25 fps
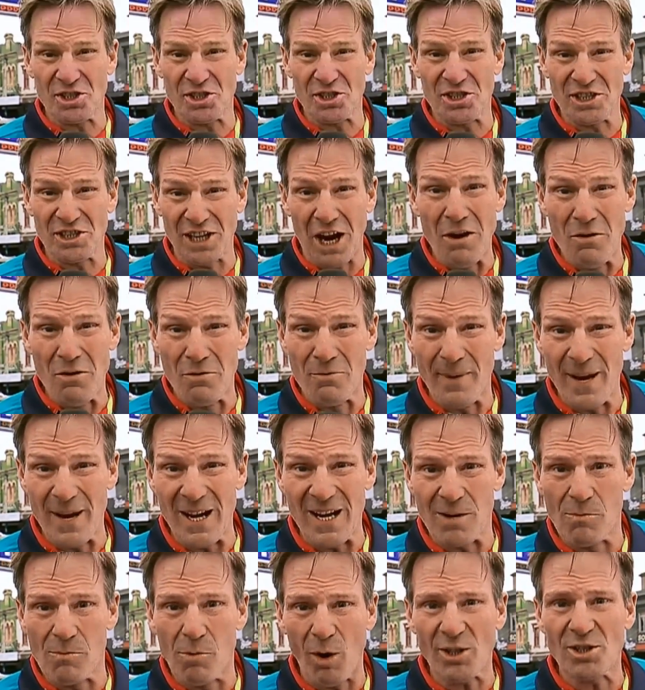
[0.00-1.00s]
Well,
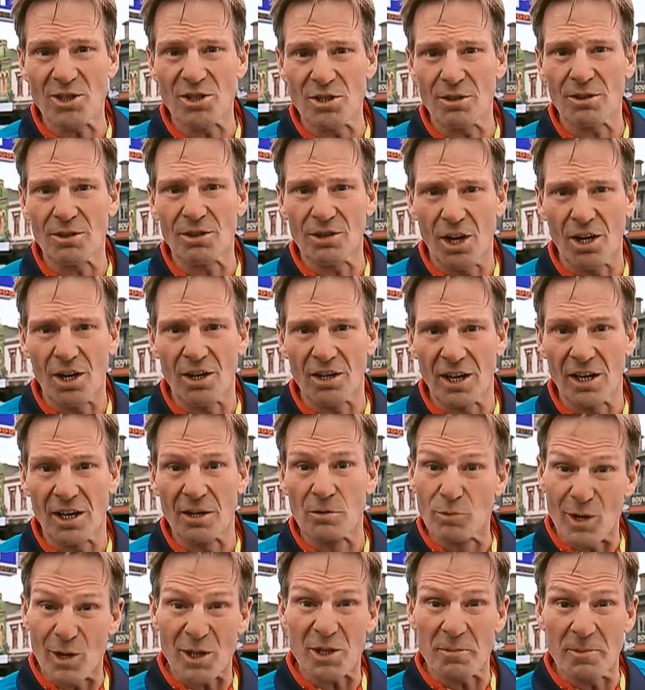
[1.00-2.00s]
stone me. What took
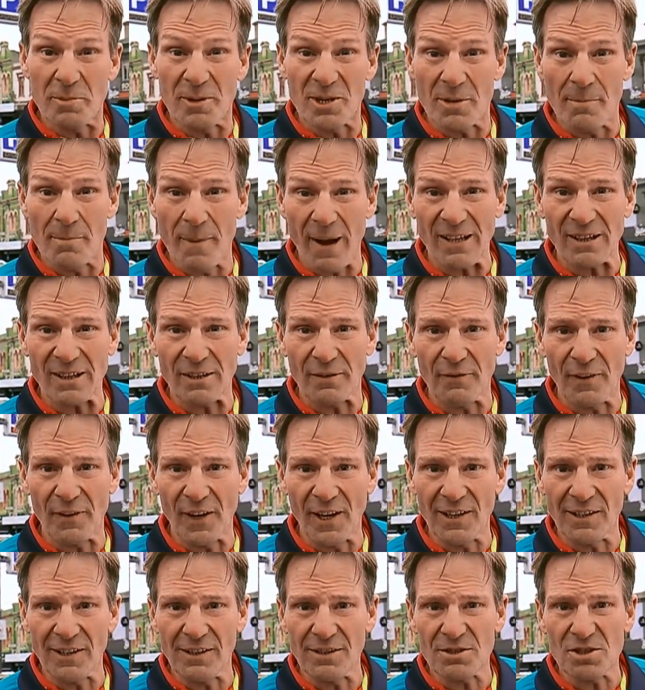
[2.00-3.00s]
longer, Richmond to
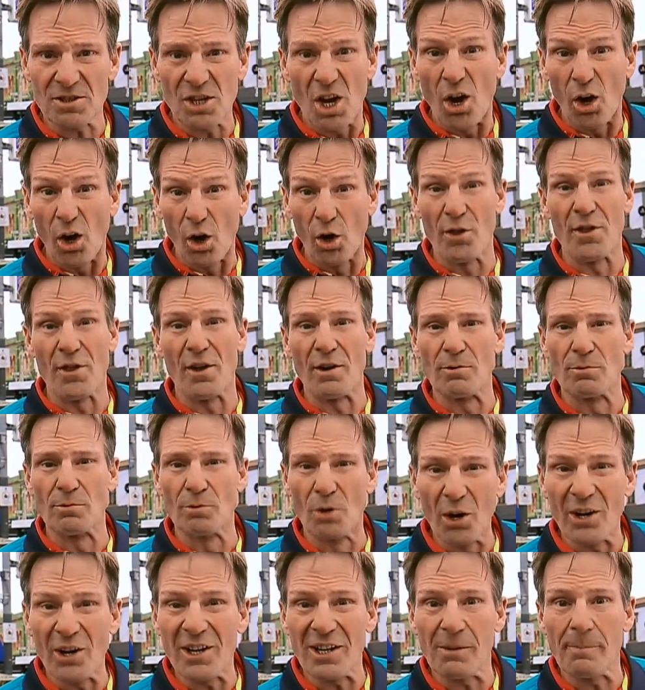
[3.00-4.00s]
make the finals or
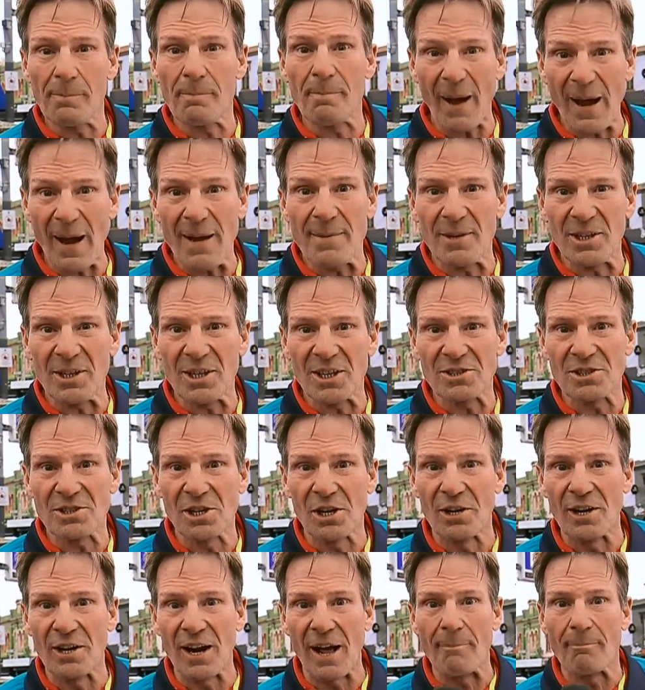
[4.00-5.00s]
the royal
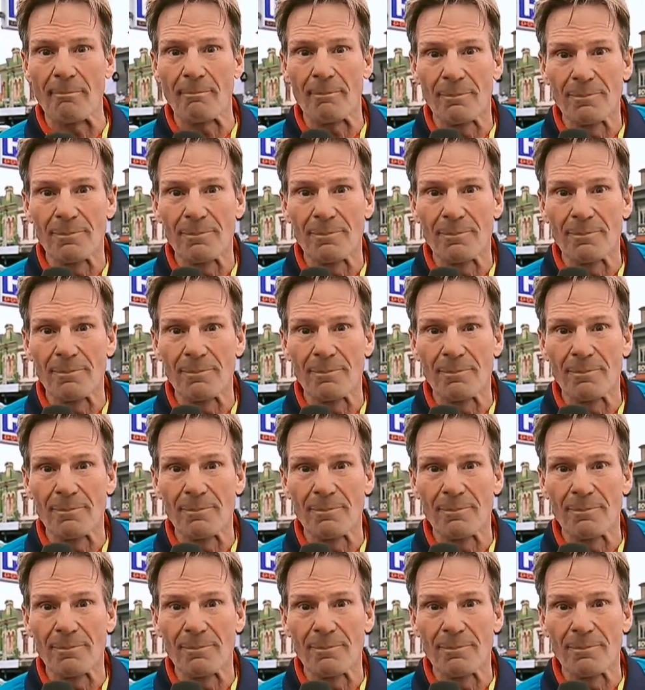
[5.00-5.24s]
baby to turn